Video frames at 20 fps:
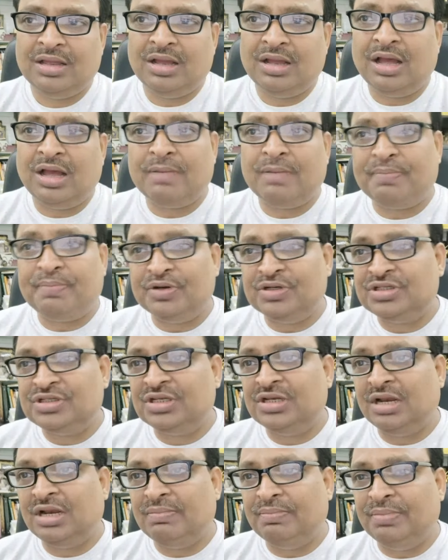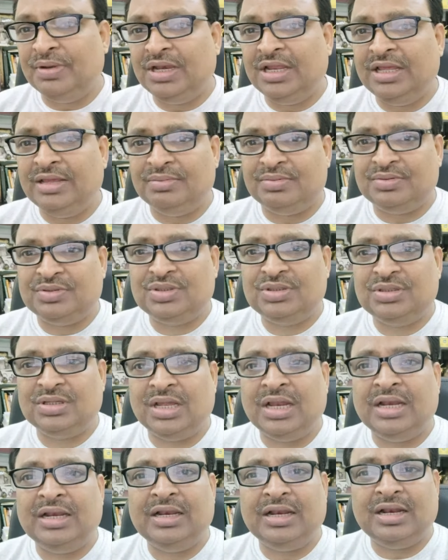Our personal beliefs
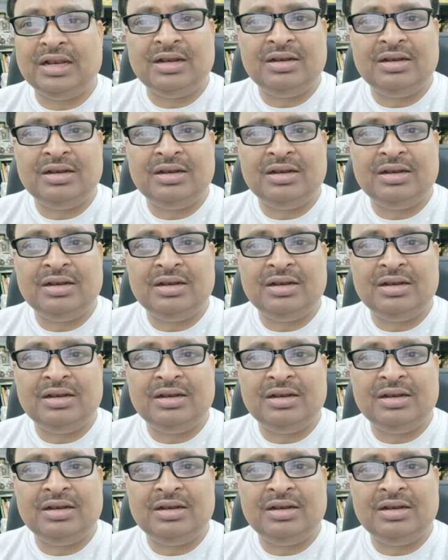and,